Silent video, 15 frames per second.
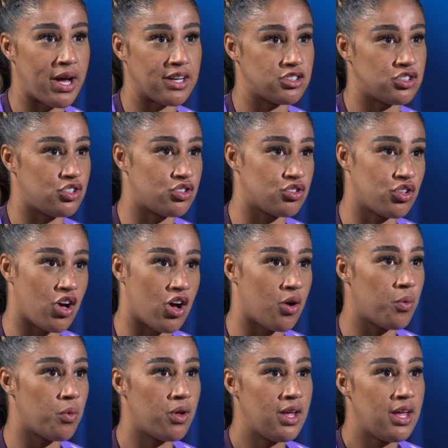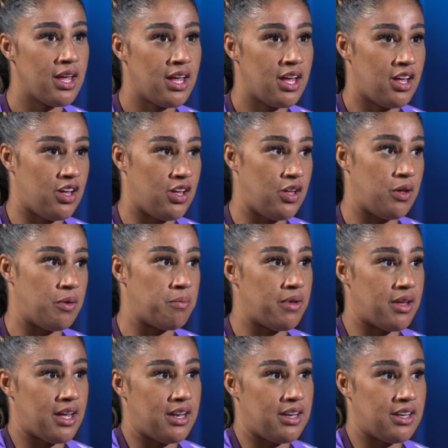back to just go.
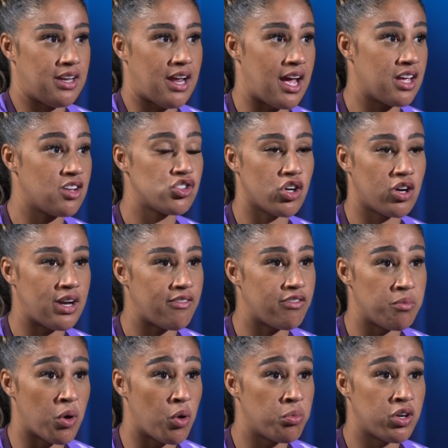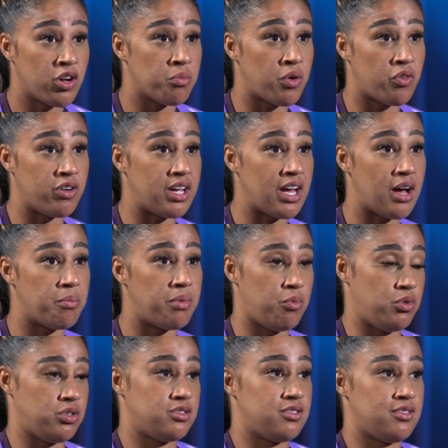And I enjoyed every moment of my rehab.
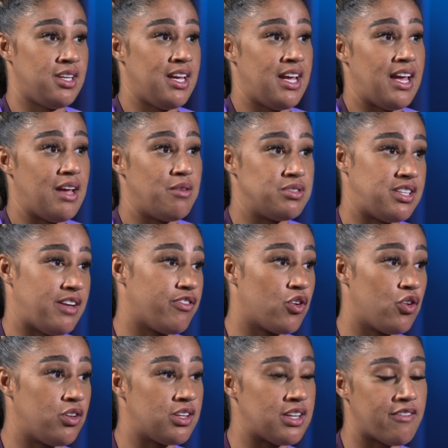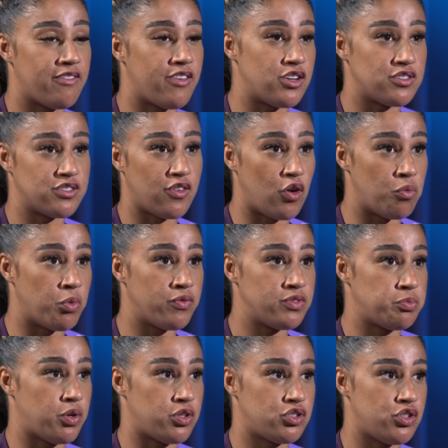It was difficult in them first 4
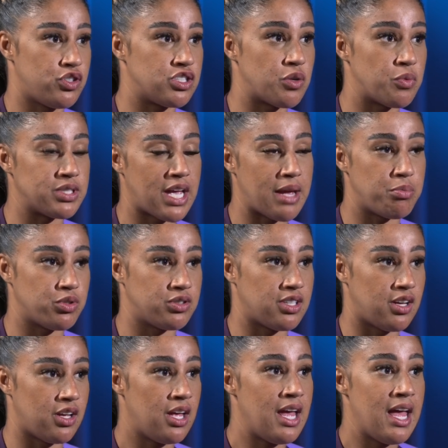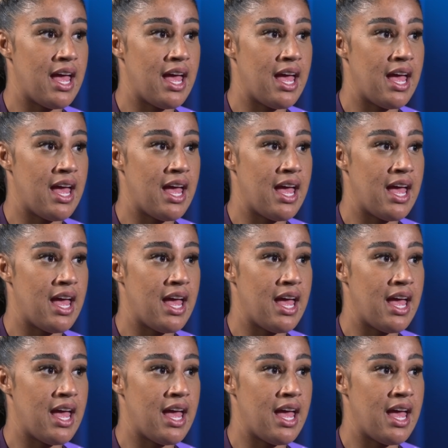months, but as soon as I was able to